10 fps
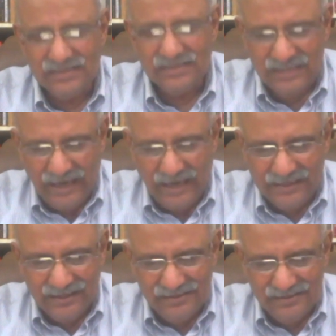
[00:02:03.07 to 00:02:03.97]

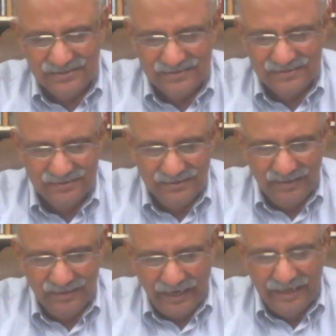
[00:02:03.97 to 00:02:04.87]
articles
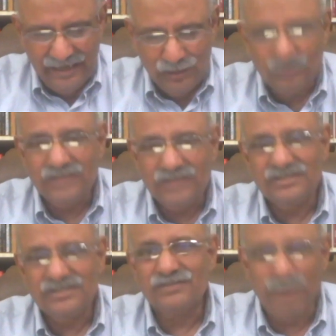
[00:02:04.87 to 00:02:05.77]
and 26
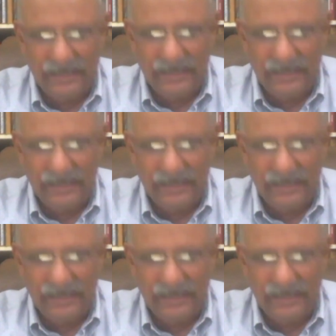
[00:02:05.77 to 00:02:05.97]
parts.